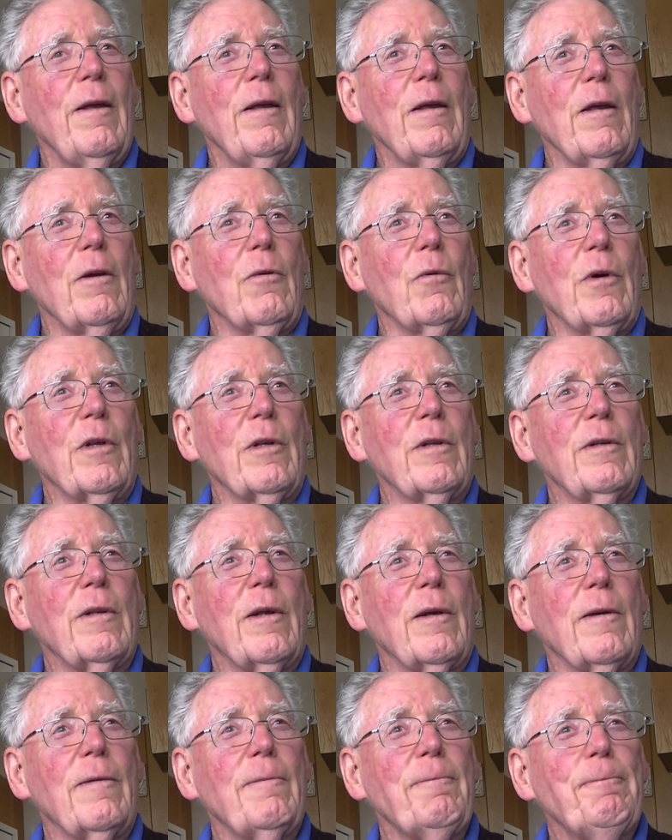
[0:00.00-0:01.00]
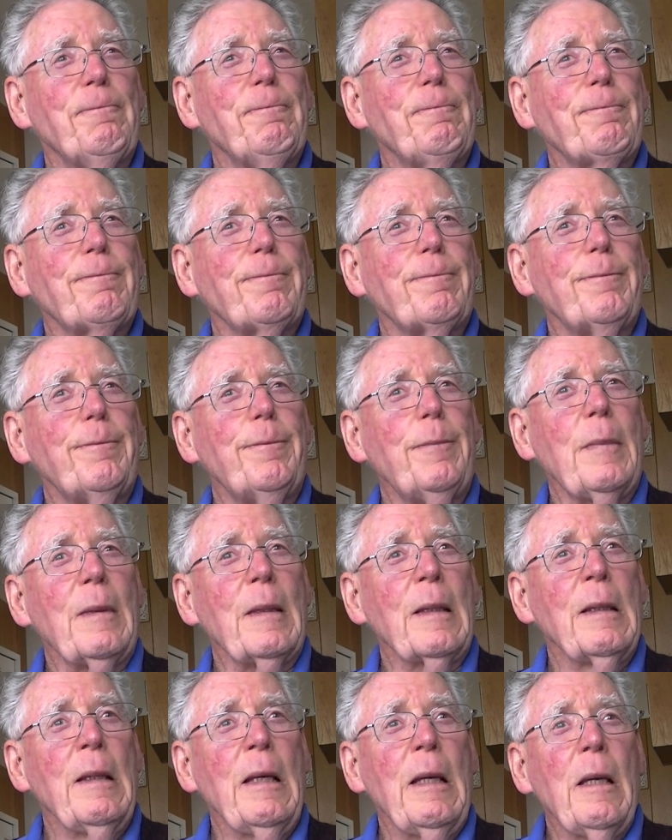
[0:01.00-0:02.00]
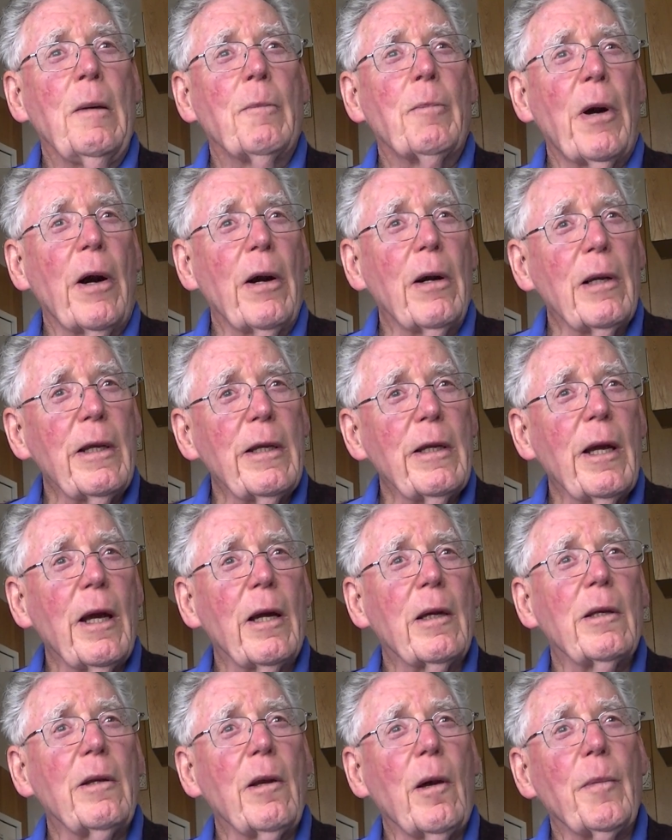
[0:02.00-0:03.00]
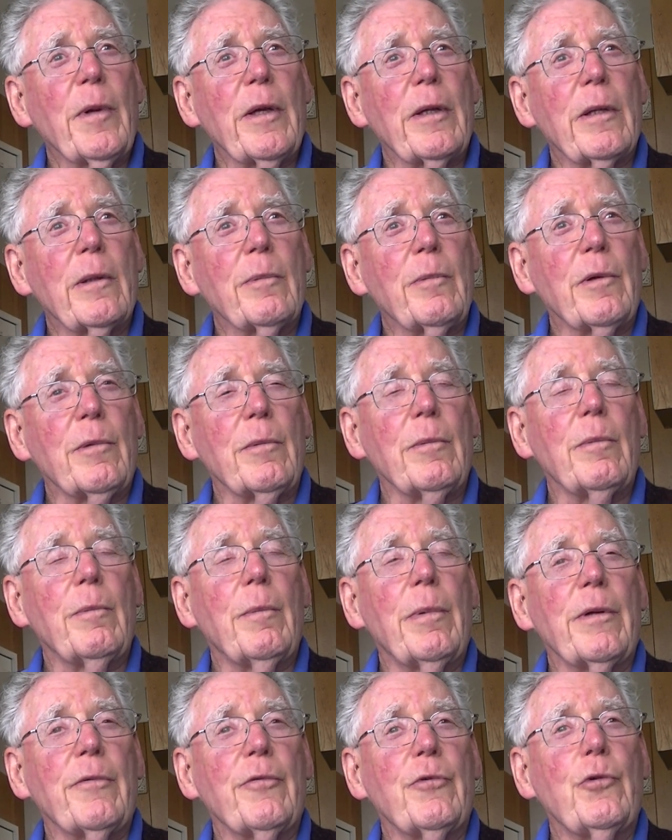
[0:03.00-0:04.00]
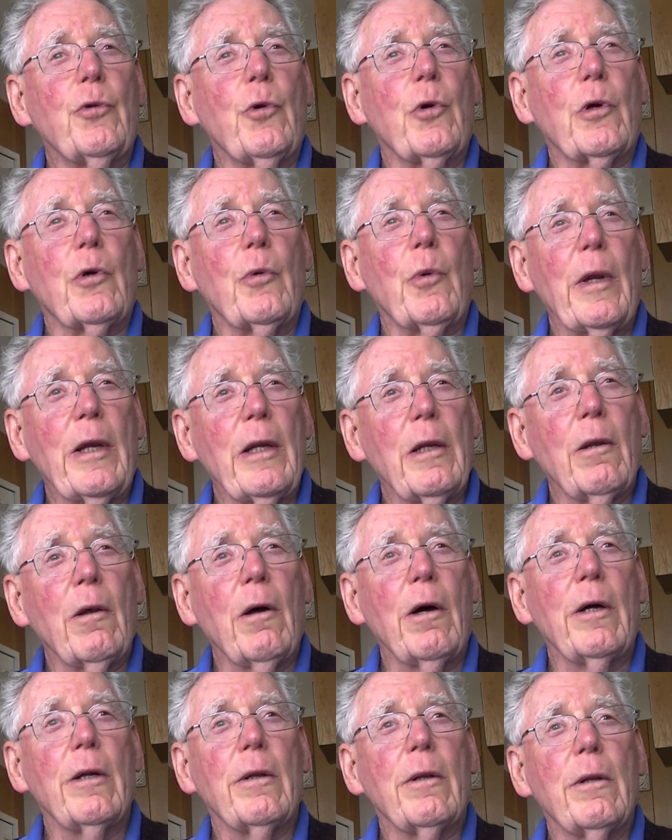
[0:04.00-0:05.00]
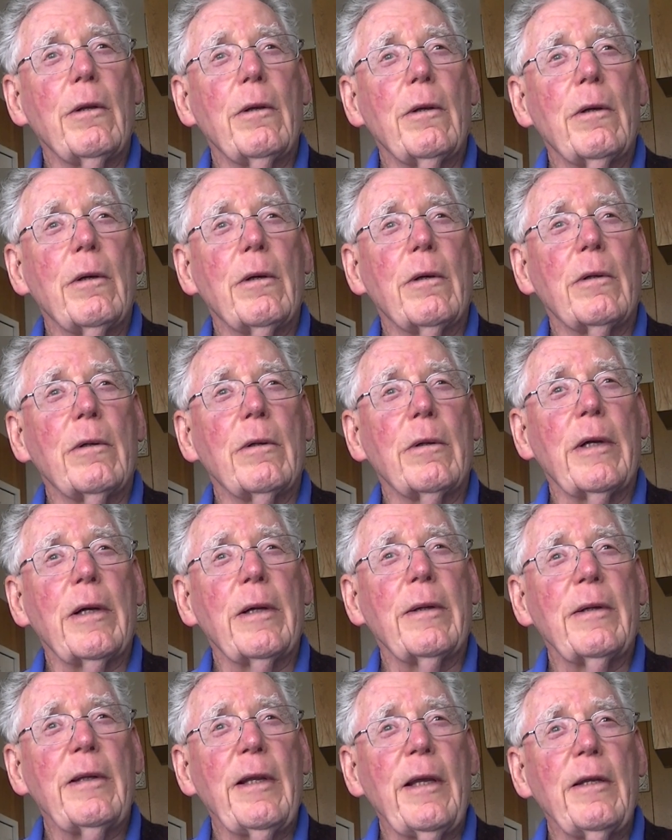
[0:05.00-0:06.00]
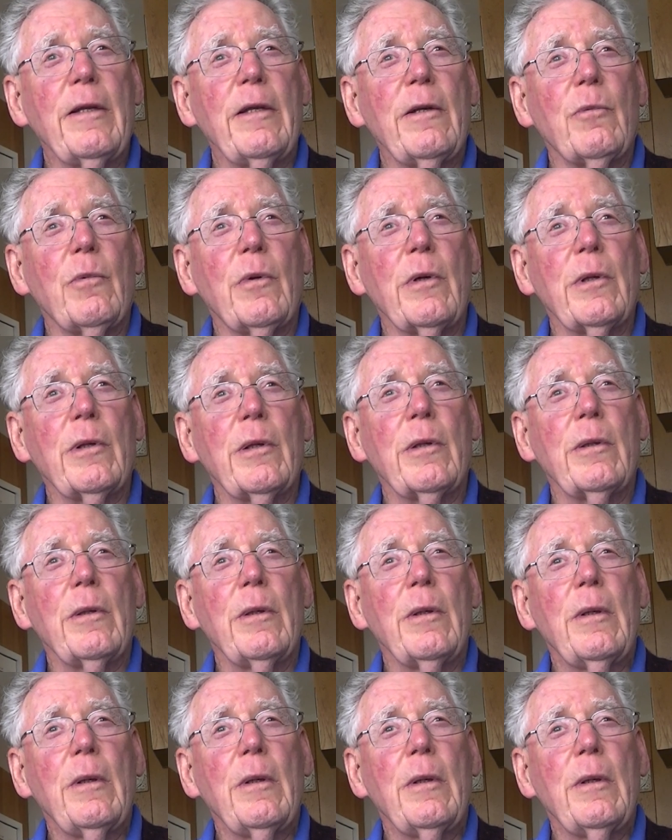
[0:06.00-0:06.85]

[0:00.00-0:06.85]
It was partly economics, but to a great extent it was